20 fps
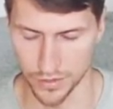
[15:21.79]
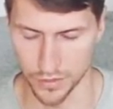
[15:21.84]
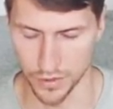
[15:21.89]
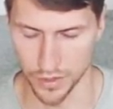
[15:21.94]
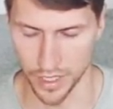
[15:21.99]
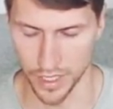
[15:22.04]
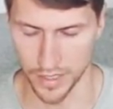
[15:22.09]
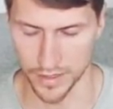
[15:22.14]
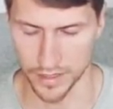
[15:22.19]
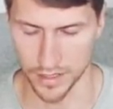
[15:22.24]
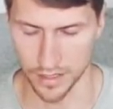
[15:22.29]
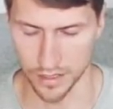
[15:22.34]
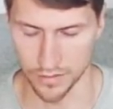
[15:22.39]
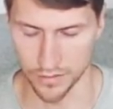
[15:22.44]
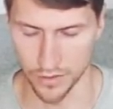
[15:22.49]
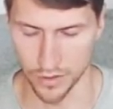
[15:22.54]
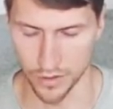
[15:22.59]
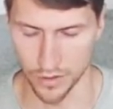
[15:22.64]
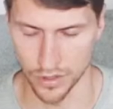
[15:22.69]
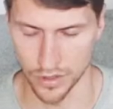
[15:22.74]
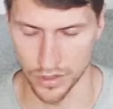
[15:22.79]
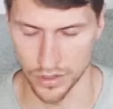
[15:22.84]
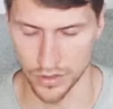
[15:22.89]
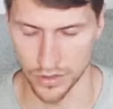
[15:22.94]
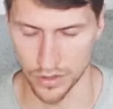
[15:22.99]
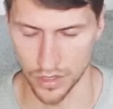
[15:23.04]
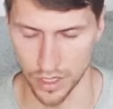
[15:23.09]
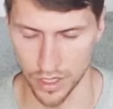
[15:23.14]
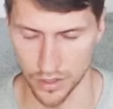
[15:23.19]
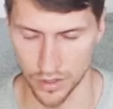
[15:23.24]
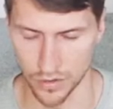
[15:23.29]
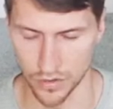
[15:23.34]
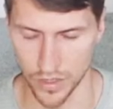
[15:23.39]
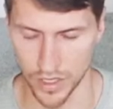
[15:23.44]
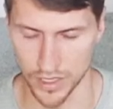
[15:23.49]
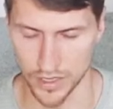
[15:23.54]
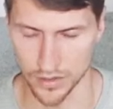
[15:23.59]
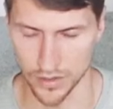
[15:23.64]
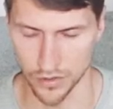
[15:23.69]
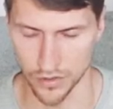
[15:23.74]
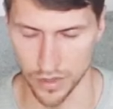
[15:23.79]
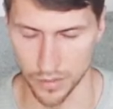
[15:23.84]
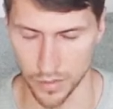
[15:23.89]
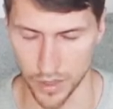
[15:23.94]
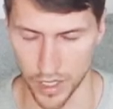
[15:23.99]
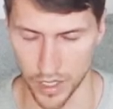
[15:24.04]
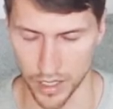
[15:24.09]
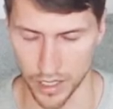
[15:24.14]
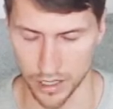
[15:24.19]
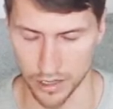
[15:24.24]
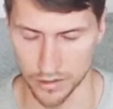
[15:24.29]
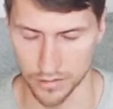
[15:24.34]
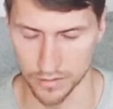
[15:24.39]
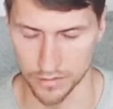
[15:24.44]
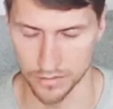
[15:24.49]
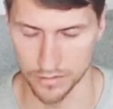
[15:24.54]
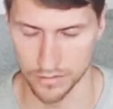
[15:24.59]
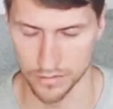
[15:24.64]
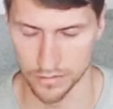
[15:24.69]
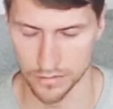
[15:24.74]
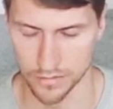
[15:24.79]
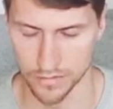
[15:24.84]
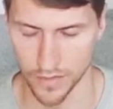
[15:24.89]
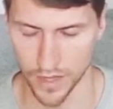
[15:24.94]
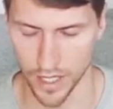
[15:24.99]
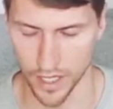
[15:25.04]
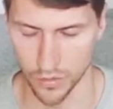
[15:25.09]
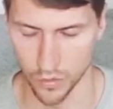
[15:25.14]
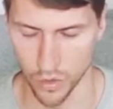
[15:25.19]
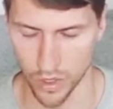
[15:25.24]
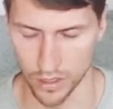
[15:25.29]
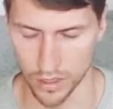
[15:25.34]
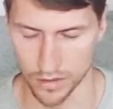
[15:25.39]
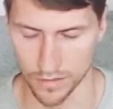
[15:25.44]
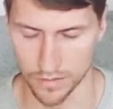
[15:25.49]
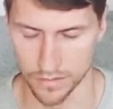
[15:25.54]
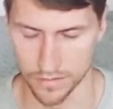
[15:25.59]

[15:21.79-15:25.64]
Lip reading: When you exhale, focus on the rest of the body. And 1.